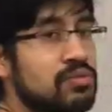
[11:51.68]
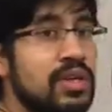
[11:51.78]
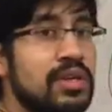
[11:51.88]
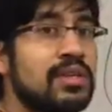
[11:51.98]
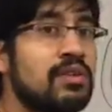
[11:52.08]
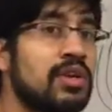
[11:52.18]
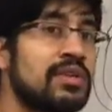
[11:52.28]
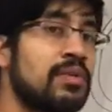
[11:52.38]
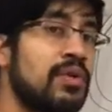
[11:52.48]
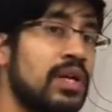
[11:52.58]
released in
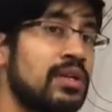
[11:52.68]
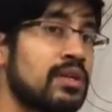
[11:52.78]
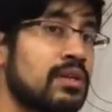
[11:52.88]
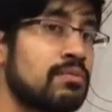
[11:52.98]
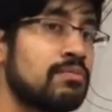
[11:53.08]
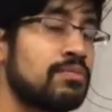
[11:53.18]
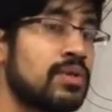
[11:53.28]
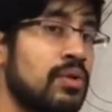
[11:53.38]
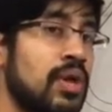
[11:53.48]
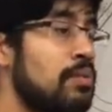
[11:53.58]
respiration.
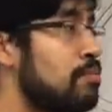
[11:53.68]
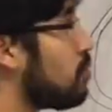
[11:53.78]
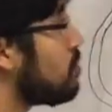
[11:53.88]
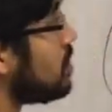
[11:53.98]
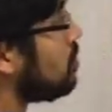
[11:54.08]
Okay, both